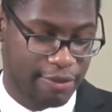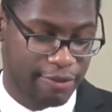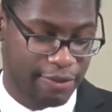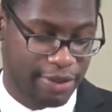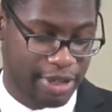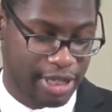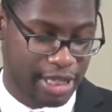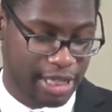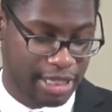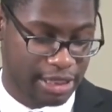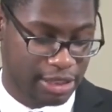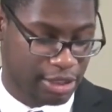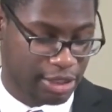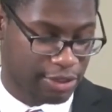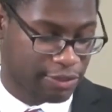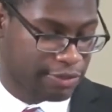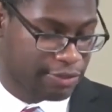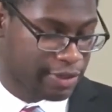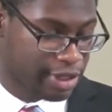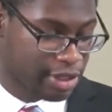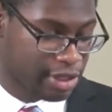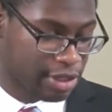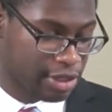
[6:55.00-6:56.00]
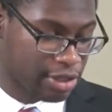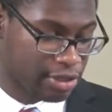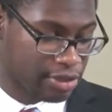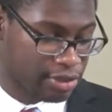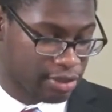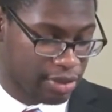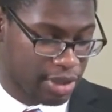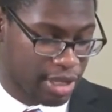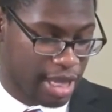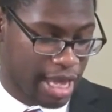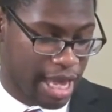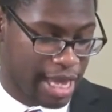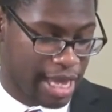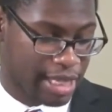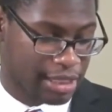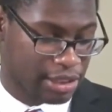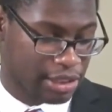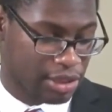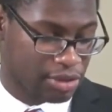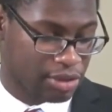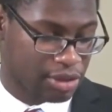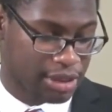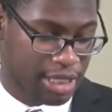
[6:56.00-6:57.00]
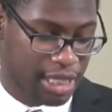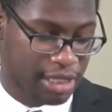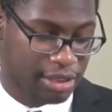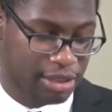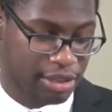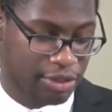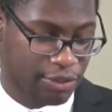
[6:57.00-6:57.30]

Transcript: Feelings are fickle and don't tell